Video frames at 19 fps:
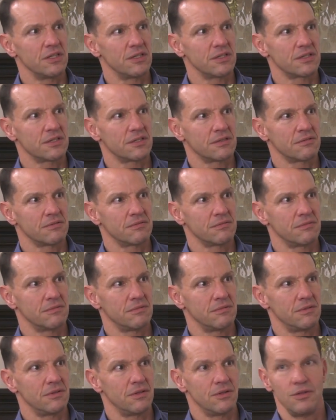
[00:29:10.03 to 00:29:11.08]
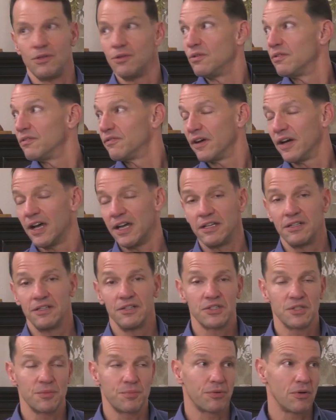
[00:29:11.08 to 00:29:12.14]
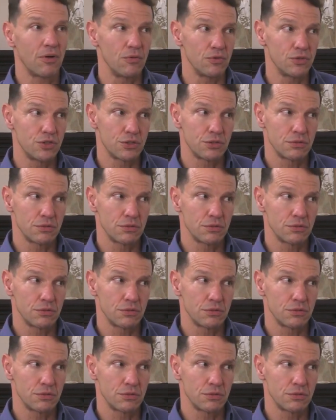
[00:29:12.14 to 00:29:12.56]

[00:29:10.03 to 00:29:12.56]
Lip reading: that's unified in its approach.